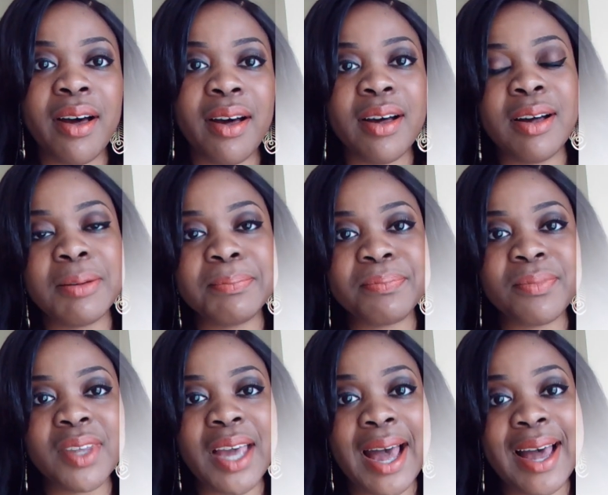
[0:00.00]
And
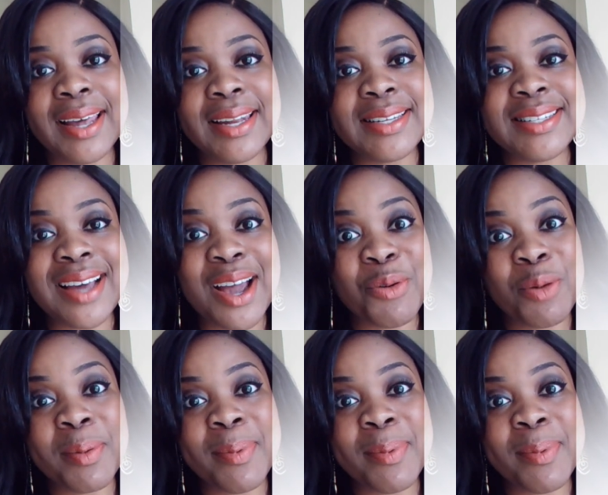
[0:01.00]
I will be